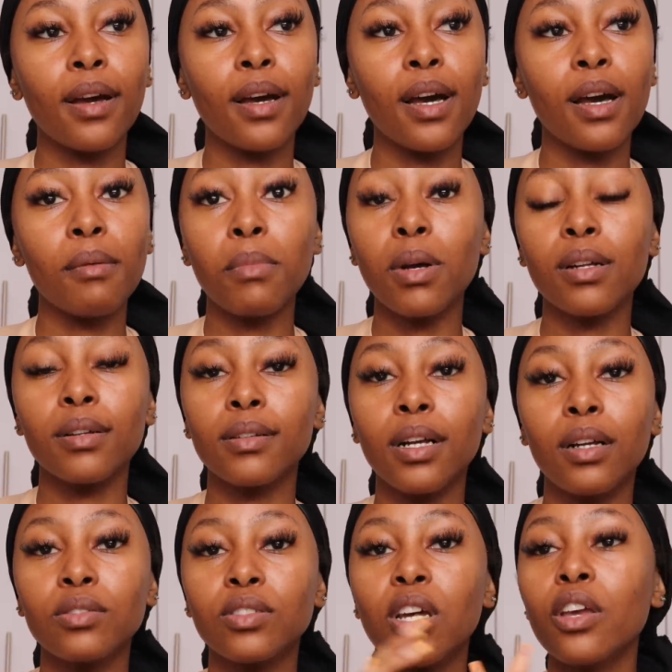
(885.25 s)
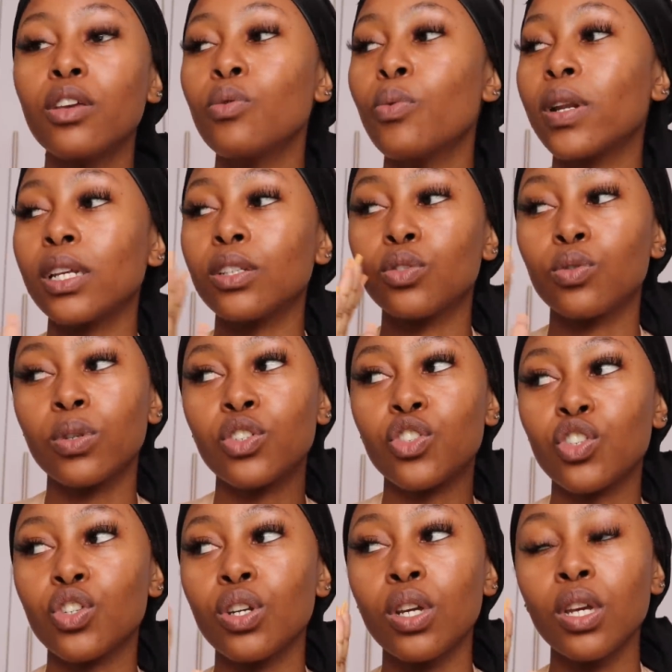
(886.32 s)
I'll tell you when I
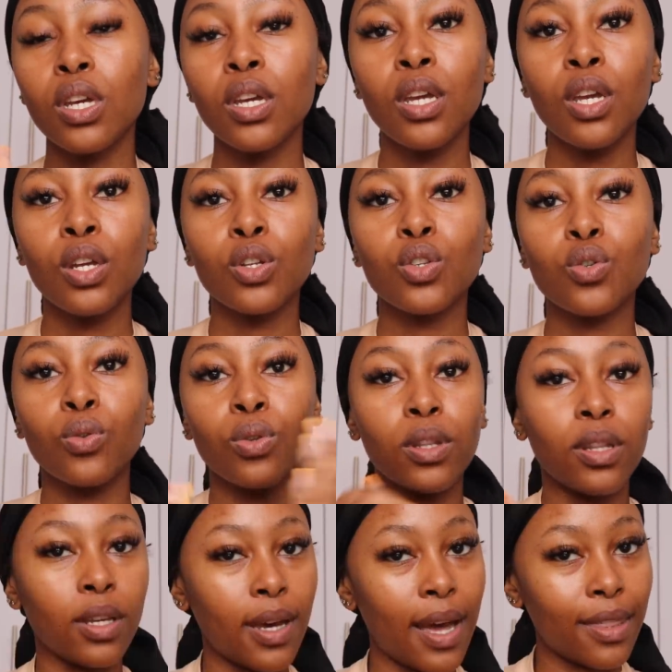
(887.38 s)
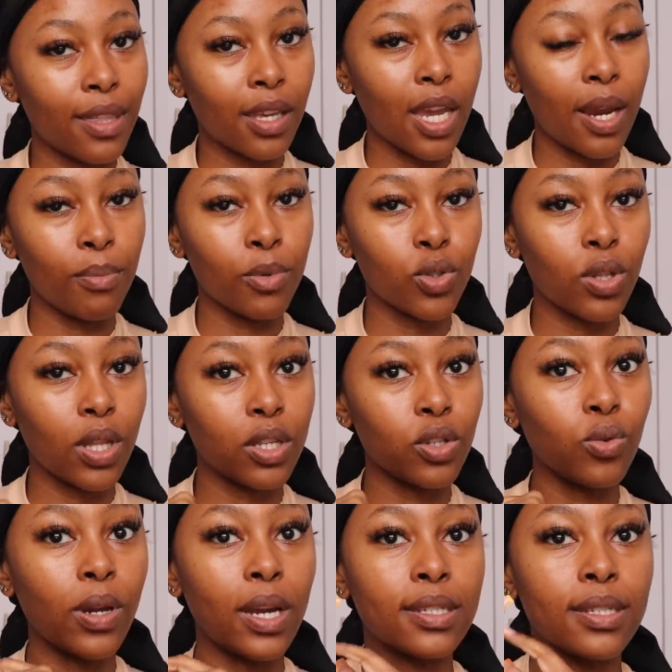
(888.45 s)
switch to the other camera so that
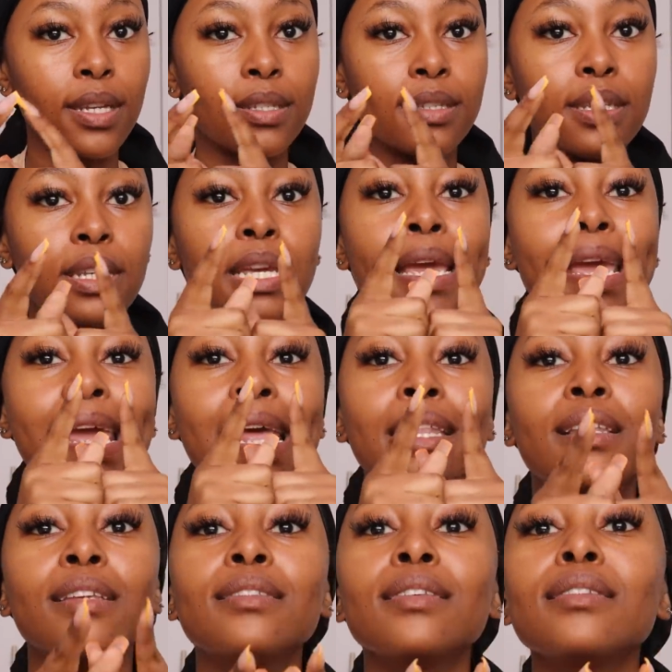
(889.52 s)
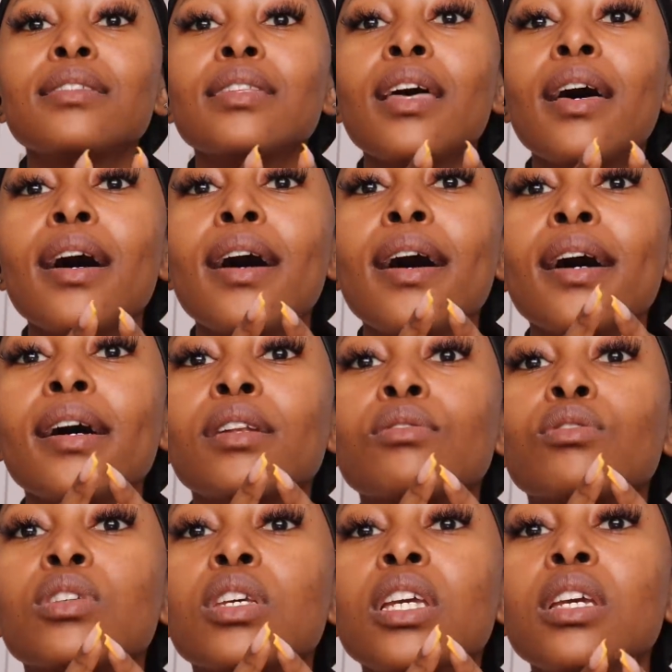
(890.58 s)
you guys can see. This is the
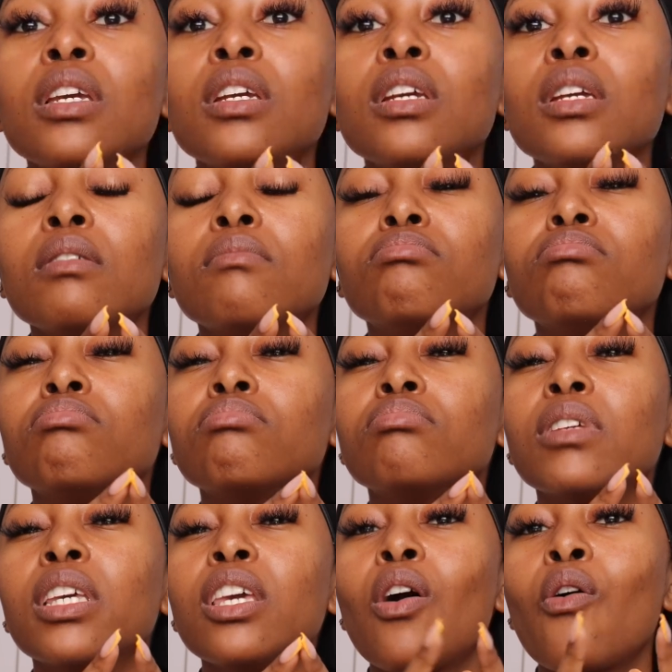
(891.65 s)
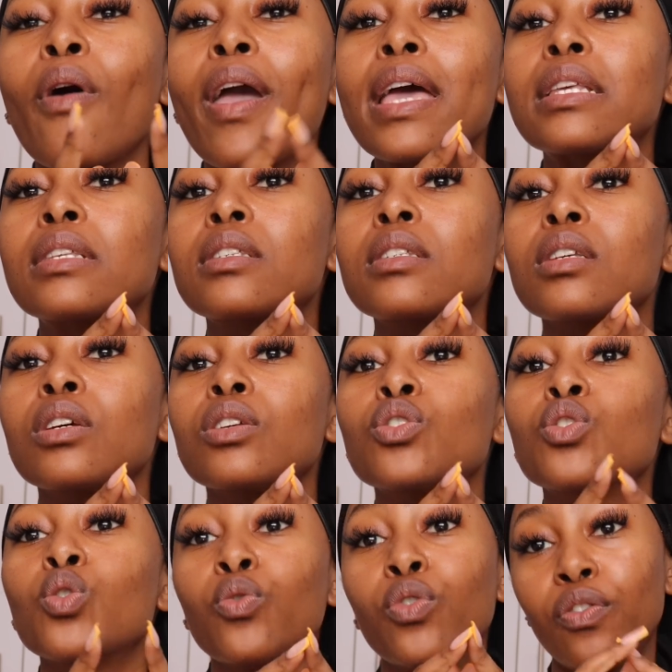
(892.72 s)
EOS
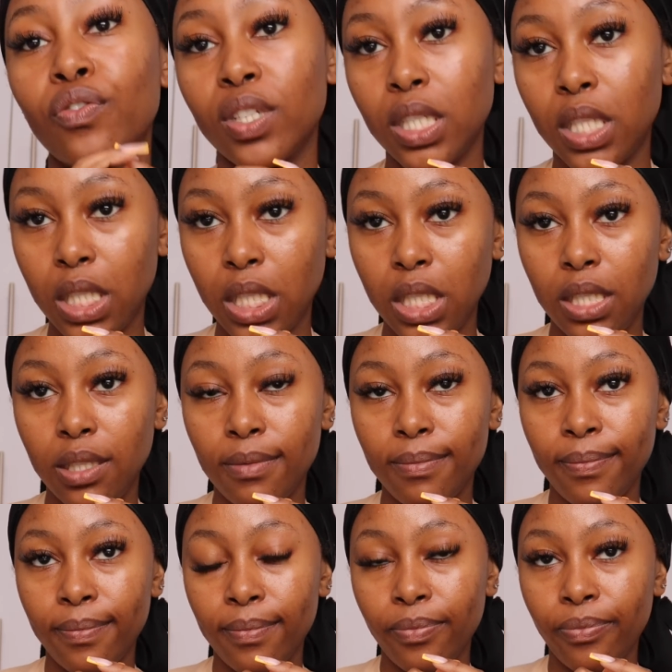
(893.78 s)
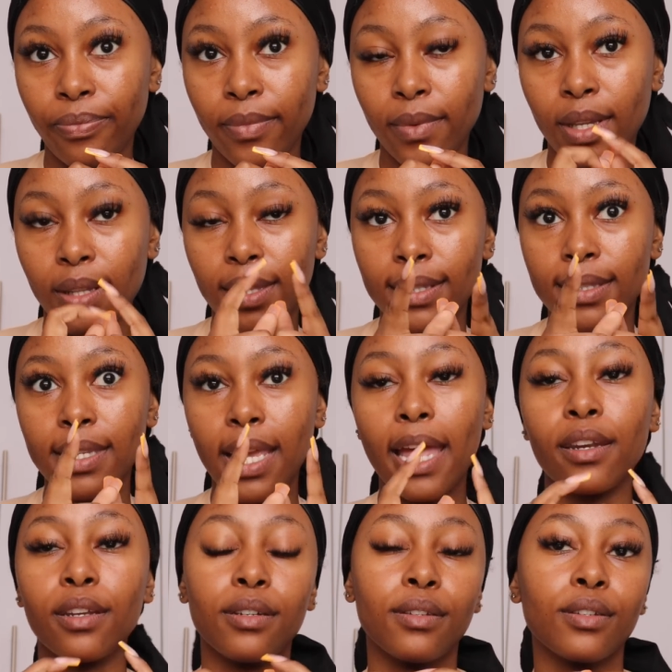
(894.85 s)
250D, this
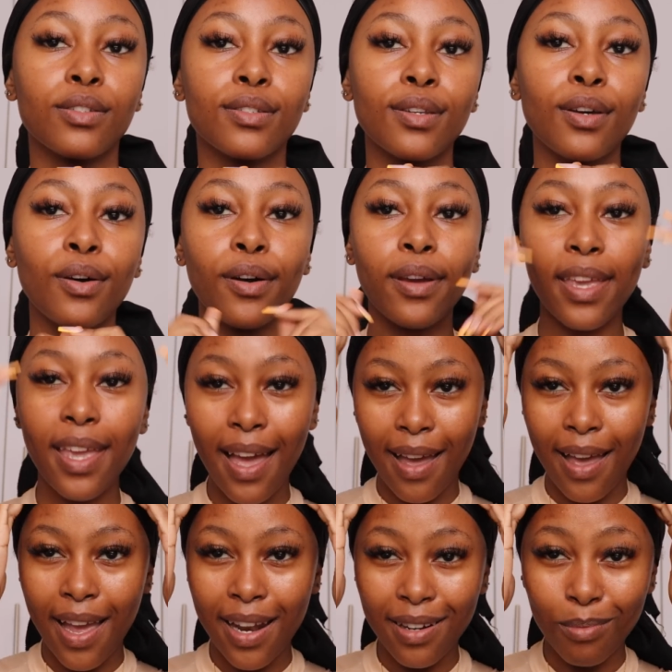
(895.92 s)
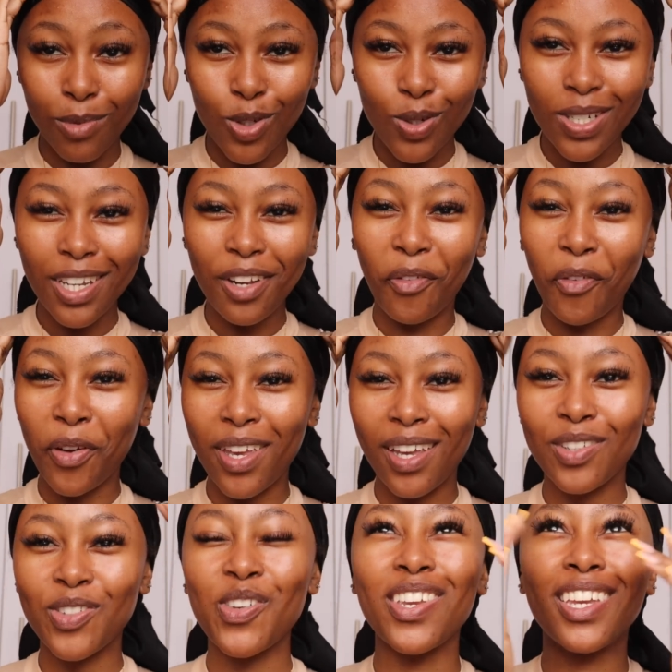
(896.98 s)
Canon. So yeah, and I'm shooting in
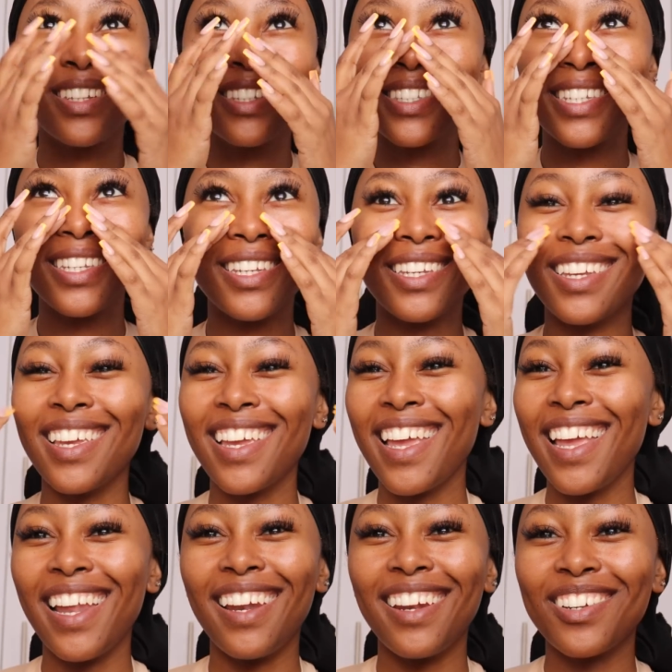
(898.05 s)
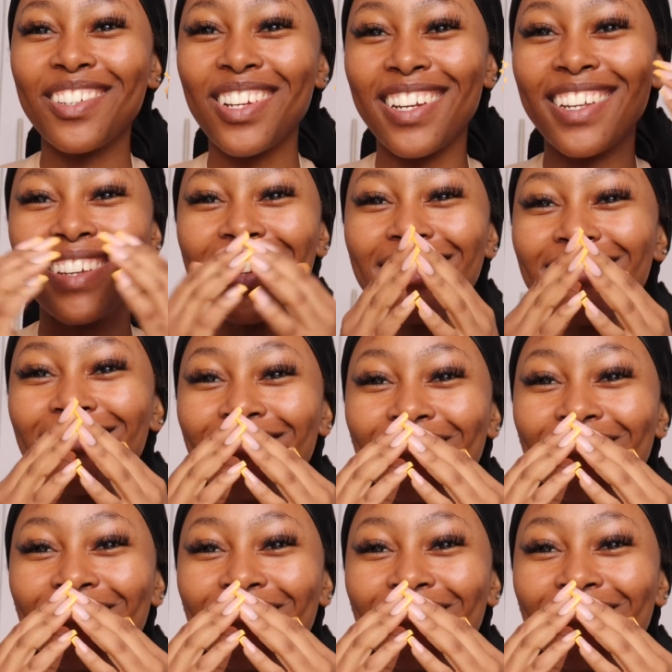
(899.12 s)
4K, so you can see literally